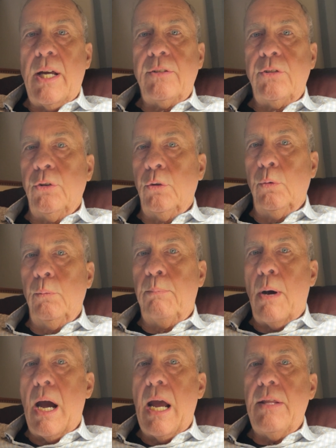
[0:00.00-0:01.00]
to
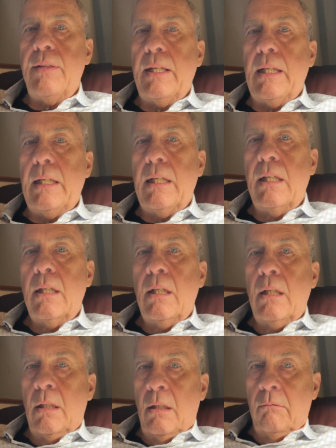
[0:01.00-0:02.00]
buy the
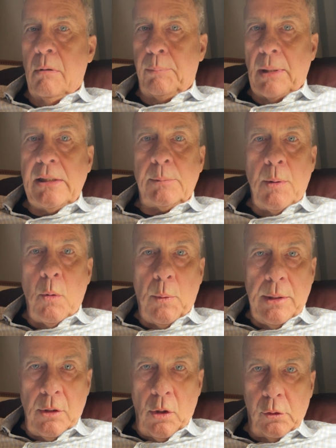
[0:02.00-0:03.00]
replacement
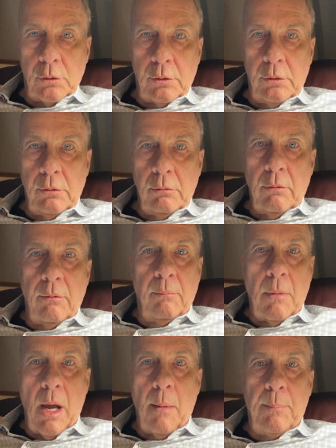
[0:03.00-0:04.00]
windows
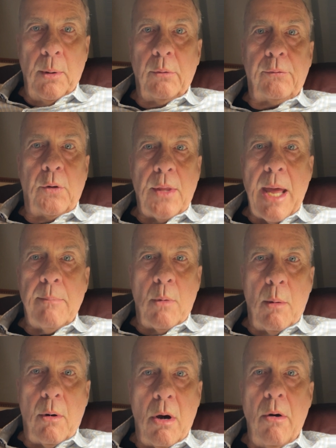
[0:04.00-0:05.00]
built for that
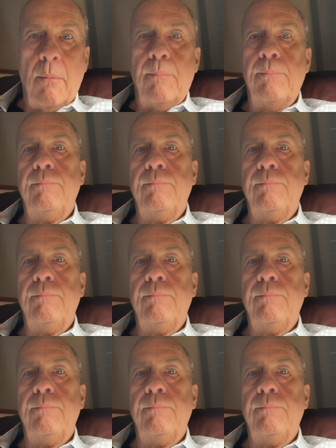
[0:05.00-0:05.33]
mobile home.